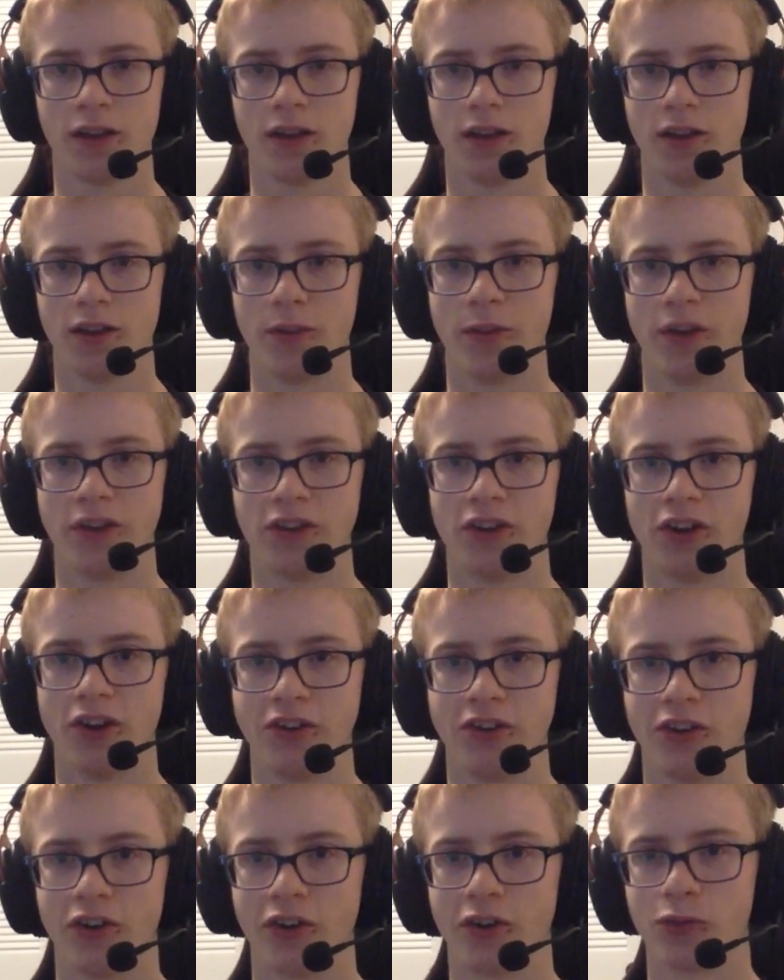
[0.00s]
that makes
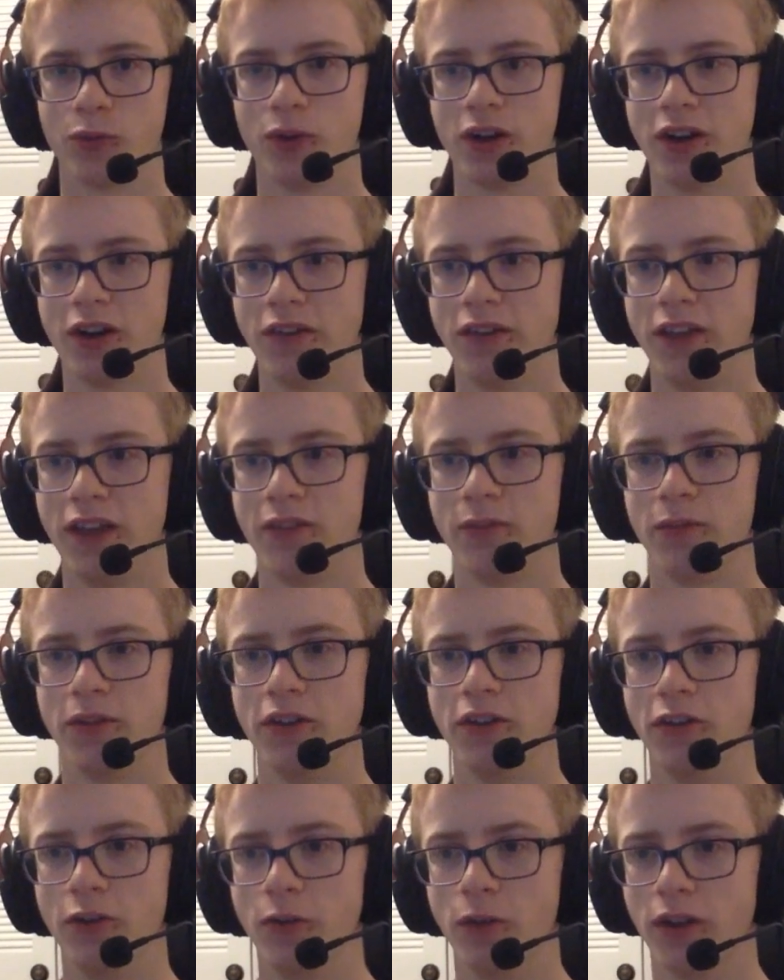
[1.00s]
hot dogs. What could they have
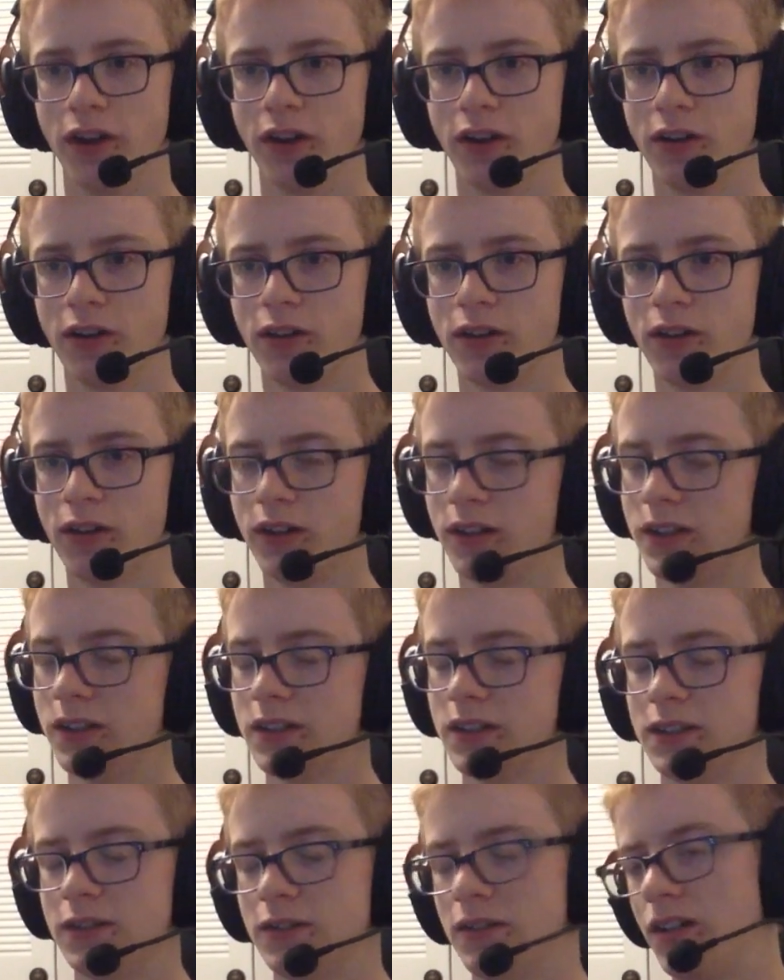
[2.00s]
been doing?
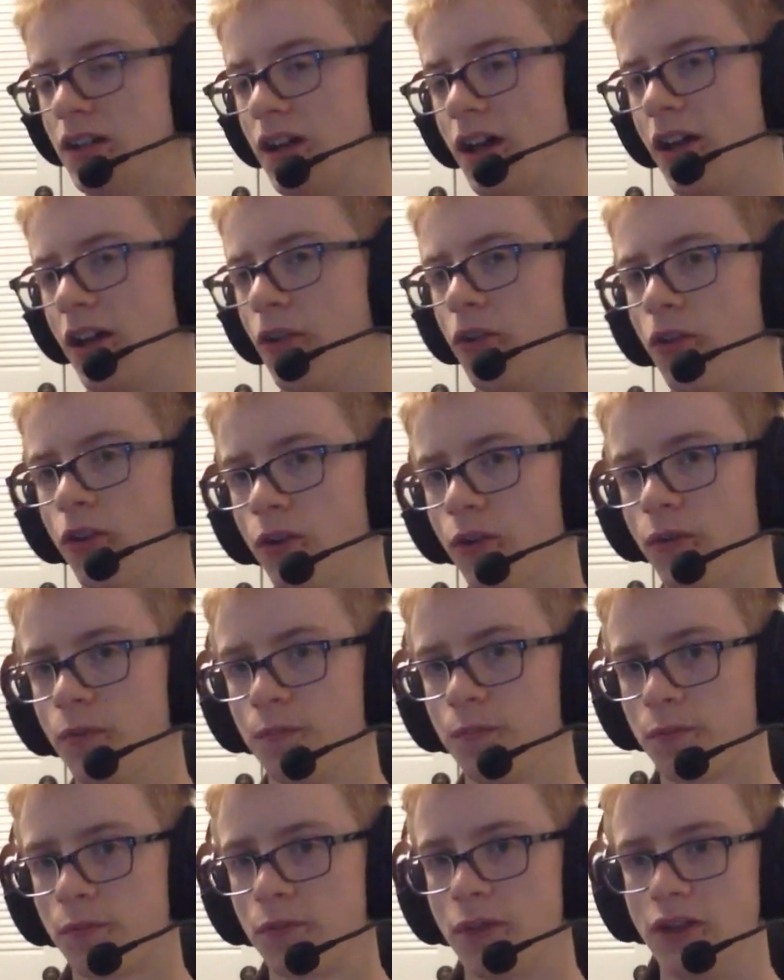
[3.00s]
I don't know.
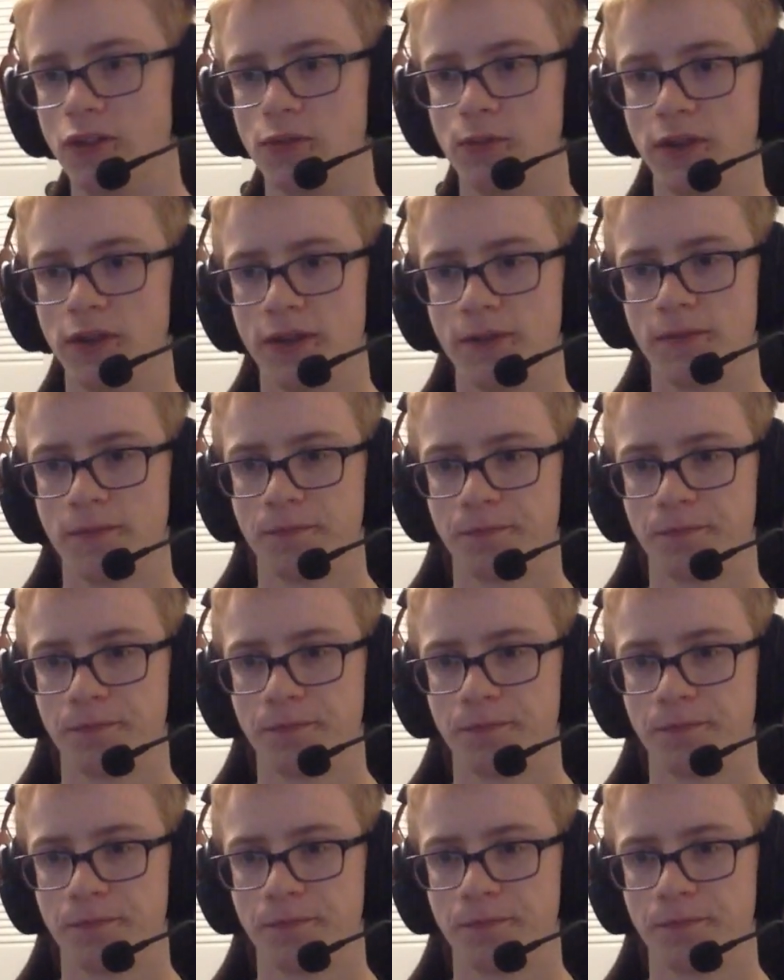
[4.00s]
Beats me.